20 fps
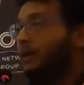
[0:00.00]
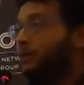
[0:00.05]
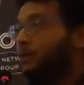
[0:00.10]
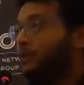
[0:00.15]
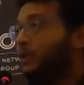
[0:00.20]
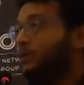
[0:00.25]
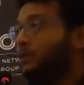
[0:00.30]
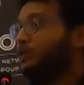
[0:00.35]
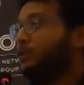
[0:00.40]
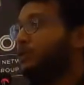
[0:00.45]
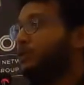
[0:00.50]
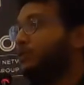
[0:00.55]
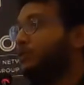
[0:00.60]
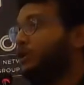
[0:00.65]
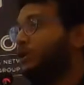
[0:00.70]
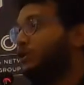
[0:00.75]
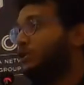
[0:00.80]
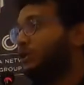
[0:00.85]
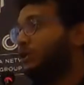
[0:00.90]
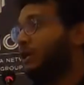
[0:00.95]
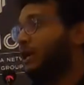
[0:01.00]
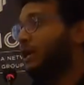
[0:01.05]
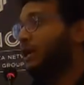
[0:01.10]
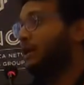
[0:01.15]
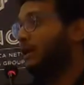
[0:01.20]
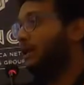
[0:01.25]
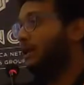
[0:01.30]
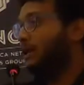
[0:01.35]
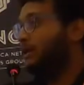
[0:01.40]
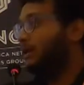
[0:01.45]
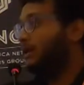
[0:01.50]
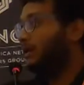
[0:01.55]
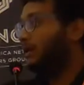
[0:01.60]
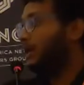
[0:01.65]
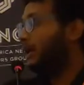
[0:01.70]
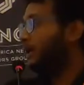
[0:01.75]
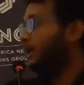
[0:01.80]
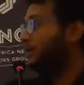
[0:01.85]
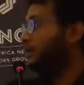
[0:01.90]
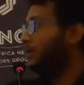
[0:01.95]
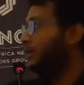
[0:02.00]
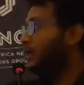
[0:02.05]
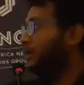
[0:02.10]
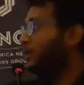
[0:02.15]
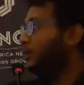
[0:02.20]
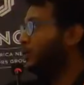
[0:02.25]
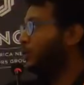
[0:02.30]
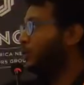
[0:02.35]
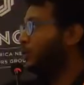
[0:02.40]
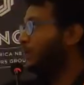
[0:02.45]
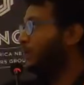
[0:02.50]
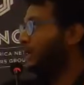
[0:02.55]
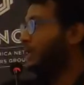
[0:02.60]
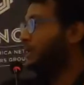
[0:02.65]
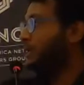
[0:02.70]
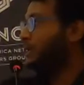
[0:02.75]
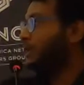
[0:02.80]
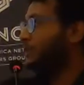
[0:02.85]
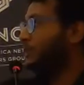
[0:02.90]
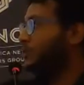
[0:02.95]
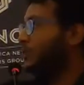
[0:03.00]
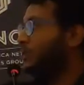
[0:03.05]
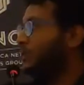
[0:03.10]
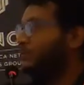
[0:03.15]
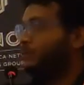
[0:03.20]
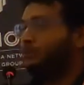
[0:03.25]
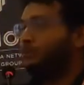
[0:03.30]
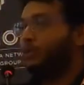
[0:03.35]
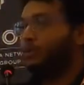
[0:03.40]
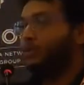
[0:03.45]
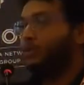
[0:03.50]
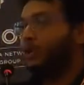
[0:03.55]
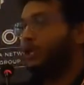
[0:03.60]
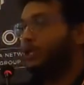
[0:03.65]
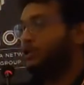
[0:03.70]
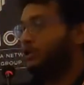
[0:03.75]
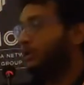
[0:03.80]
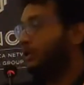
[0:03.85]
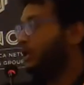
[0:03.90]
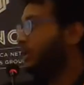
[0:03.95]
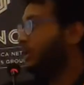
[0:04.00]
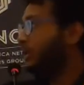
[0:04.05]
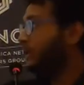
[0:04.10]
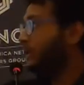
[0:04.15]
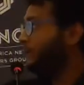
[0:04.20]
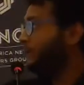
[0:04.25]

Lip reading: We also merge KDA data and World Bank data to have population data.